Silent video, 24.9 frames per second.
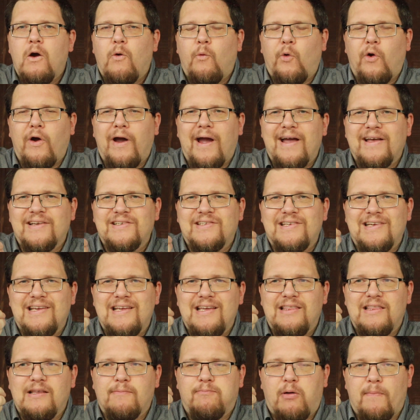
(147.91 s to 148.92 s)
Whereas
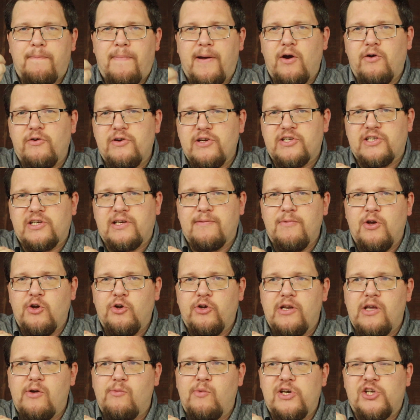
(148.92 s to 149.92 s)
in the preparedness
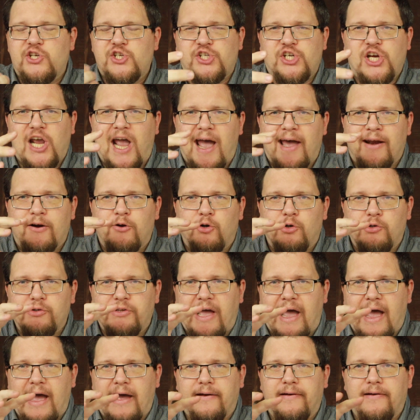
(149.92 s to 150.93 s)
community, we channel
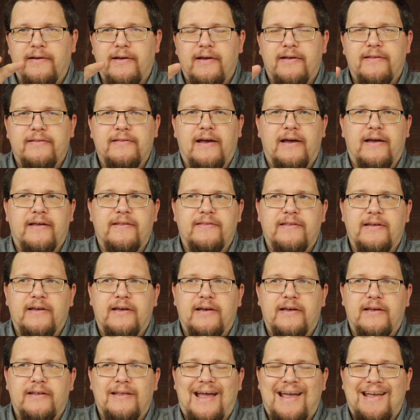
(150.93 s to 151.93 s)

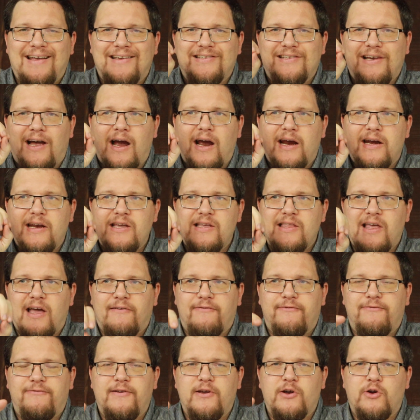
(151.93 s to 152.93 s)
the anxiety,
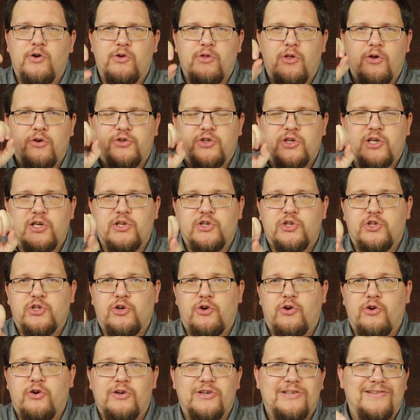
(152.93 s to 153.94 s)
that fear, those
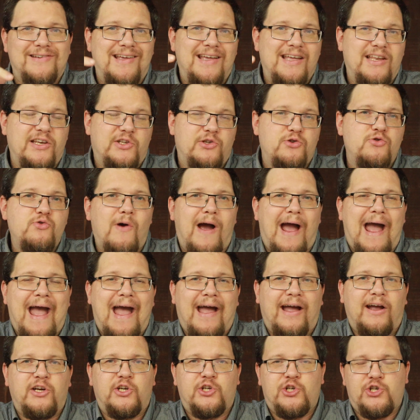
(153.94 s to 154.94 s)
concerns into
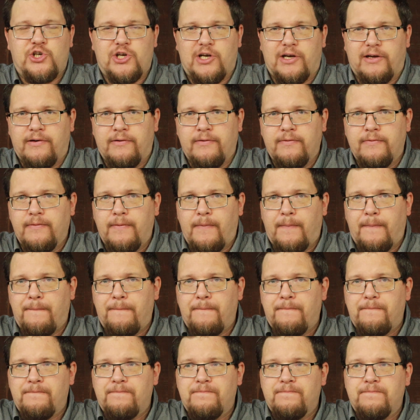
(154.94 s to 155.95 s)
action.
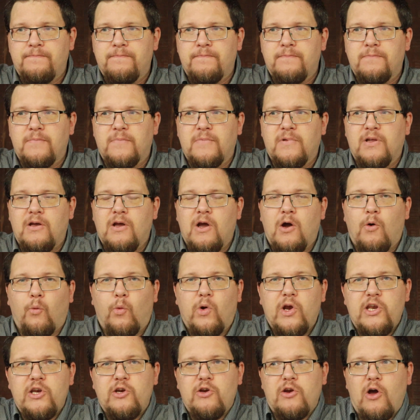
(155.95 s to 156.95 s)

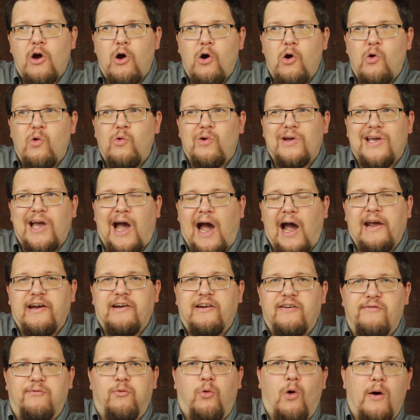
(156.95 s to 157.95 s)
We know
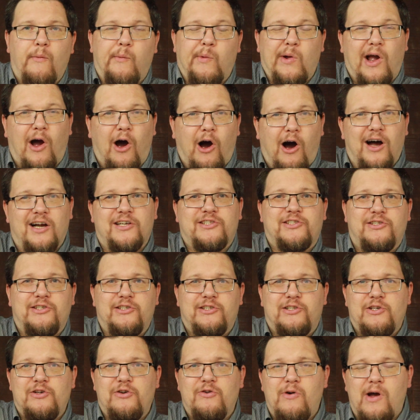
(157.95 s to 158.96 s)
kind of what we ought
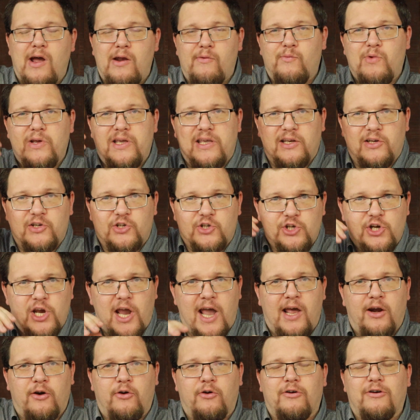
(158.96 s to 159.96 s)
to do, and we can
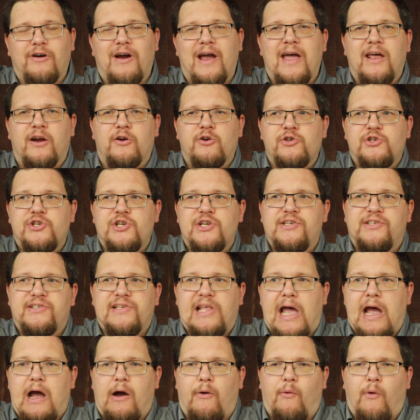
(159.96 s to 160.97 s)
channel our energies
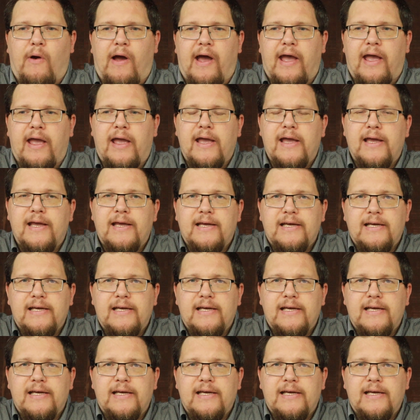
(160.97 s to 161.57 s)
that way.